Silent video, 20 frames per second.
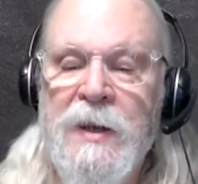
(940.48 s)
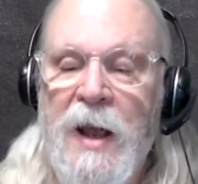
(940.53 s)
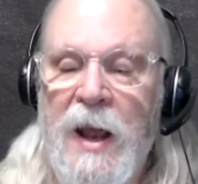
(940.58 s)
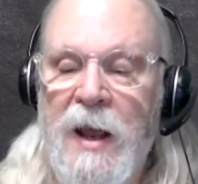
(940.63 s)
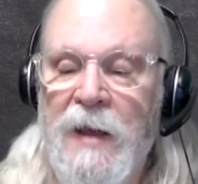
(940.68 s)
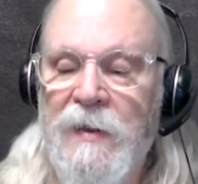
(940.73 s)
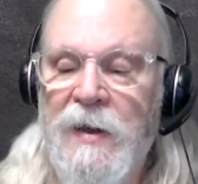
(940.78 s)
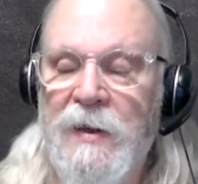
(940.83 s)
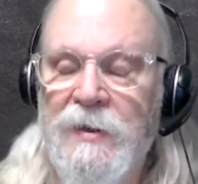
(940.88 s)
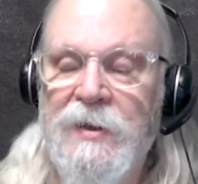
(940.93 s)

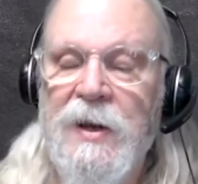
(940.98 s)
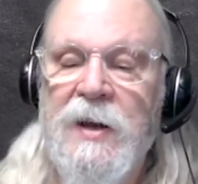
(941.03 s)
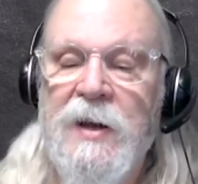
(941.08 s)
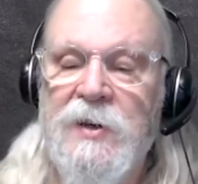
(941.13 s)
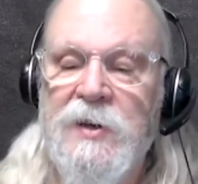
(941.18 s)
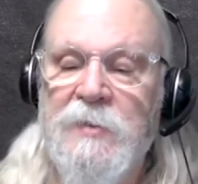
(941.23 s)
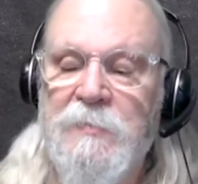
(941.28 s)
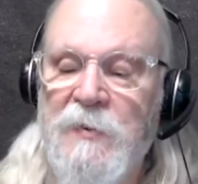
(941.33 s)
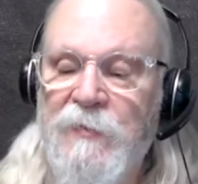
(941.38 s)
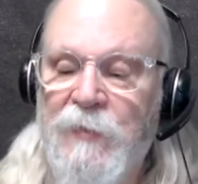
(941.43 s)
and then
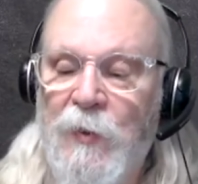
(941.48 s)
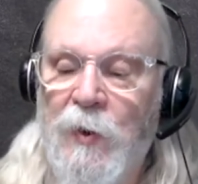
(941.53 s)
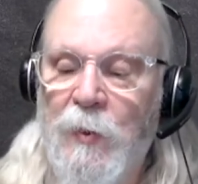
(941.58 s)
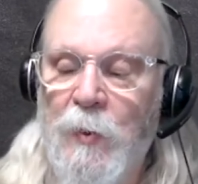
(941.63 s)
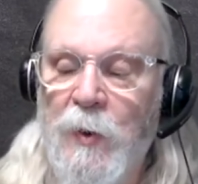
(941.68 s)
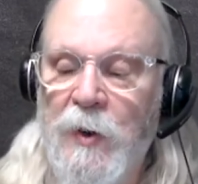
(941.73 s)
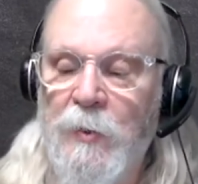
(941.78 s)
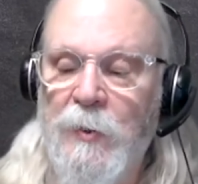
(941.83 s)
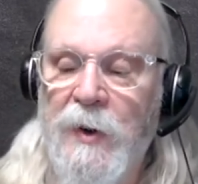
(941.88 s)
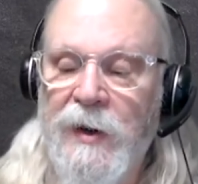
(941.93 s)
just before
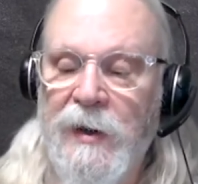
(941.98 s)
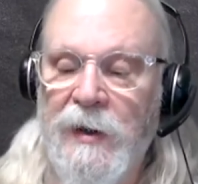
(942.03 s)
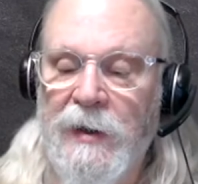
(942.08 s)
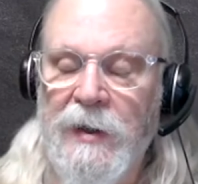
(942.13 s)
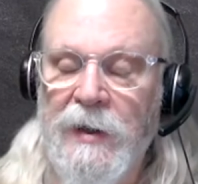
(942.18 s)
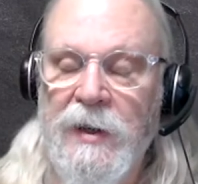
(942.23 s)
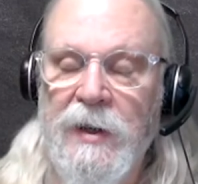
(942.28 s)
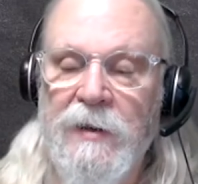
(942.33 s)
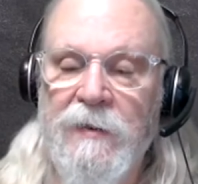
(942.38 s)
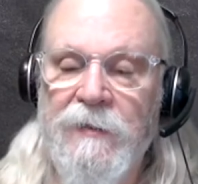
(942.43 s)
we were ready to
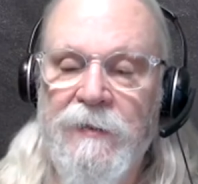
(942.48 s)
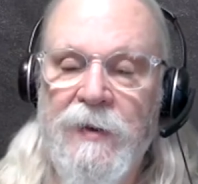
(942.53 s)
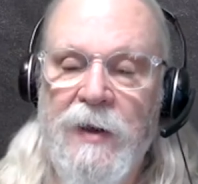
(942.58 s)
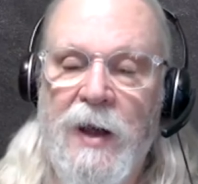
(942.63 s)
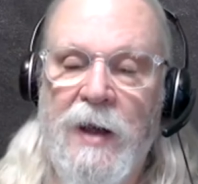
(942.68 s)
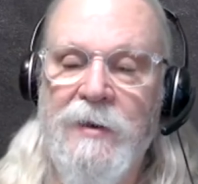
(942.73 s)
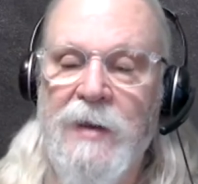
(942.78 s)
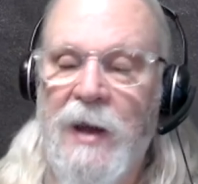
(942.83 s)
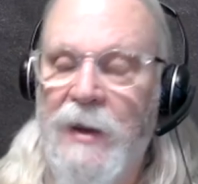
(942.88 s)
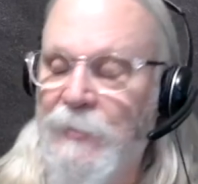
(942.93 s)
leave,
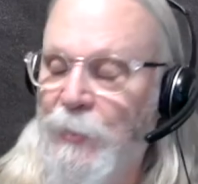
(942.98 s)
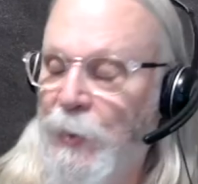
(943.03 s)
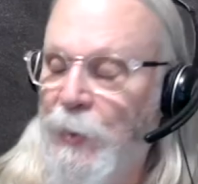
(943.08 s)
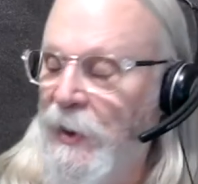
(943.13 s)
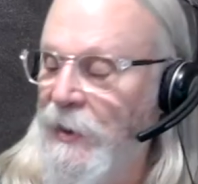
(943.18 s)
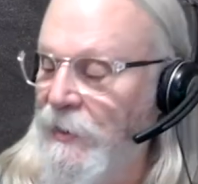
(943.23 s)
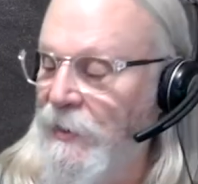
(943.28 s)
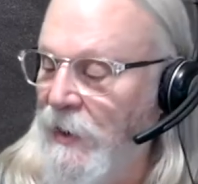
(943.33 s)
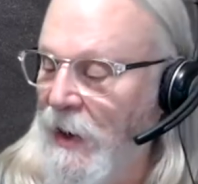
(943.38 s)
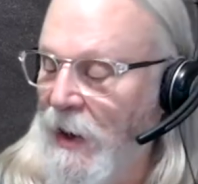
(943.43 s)
I'd
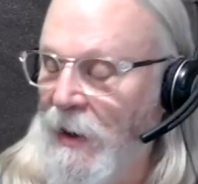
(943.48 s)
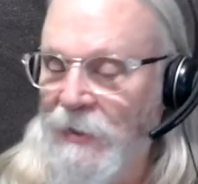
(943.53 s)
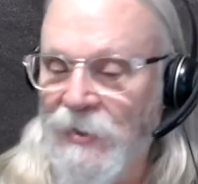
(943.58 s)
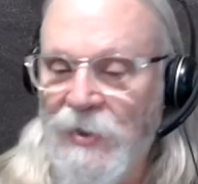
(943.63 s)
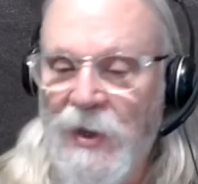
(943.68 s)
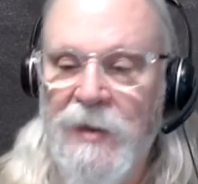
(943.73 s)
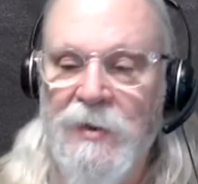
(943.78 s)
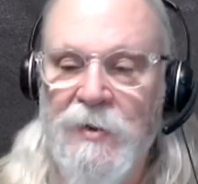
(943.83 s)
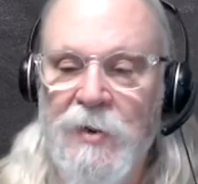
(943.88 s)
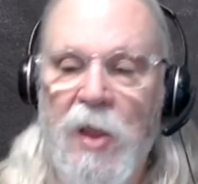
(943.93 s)
written down,
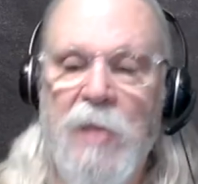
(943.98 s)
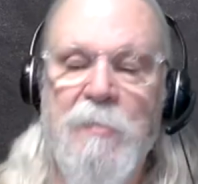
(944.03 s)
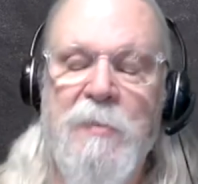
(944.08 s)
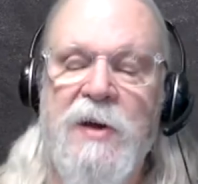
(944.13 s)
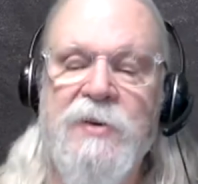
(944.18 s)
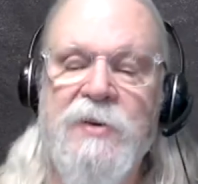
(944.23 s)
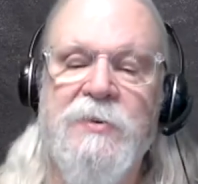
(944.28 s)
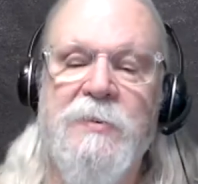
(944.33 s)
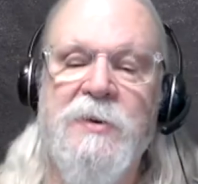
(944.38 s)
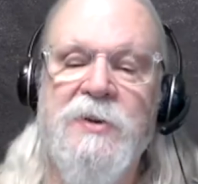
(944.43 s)
taken the
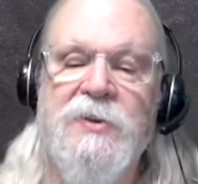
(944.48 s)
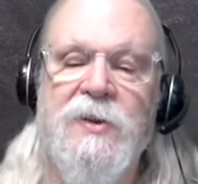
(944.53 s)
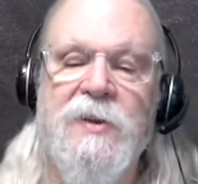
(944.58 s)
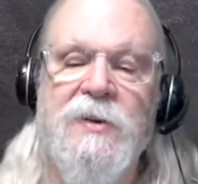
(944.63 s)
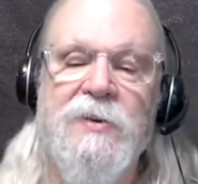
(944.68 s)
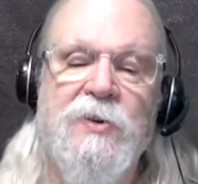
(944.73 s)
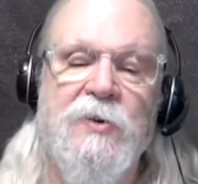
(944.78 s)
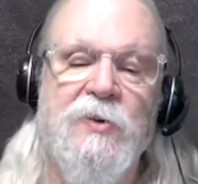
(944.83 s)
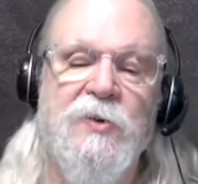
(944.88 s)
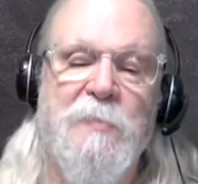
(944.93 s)
measurements of
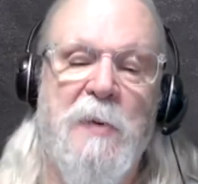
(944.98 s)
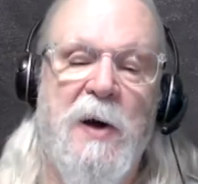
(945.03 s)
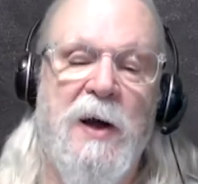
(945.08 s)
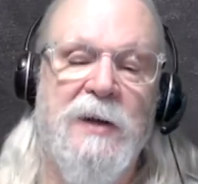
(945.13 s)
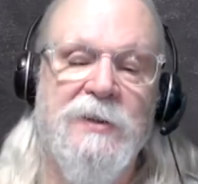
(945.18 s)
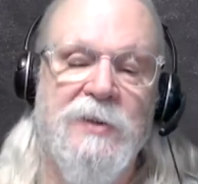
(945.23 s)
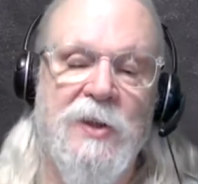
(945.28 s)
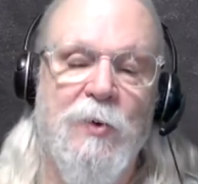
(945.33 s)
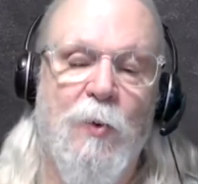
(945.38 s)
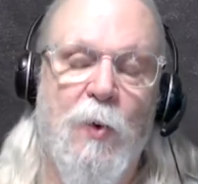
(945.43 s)
these two
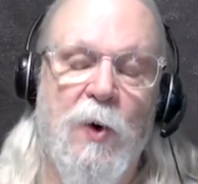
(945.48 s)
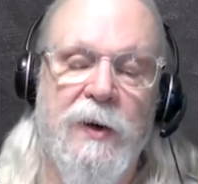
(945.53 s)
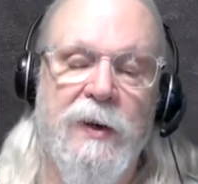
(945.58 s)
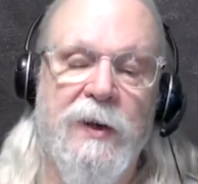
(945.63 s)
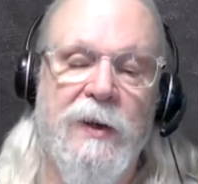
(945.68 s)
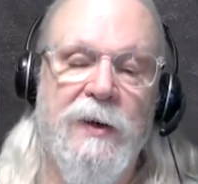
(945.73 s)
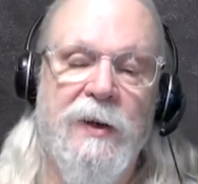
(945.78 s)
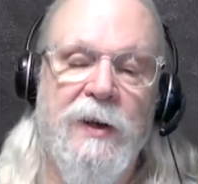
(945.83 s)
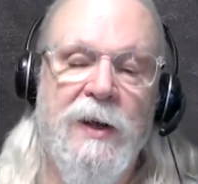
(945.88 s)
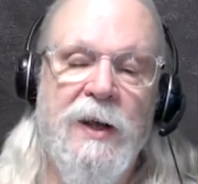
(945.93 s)
spots at the one
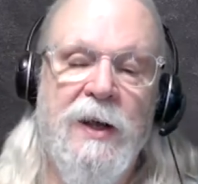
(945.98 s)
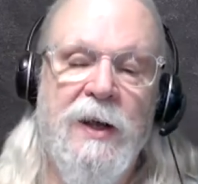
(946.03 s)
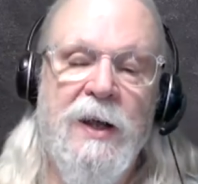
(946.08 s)
end,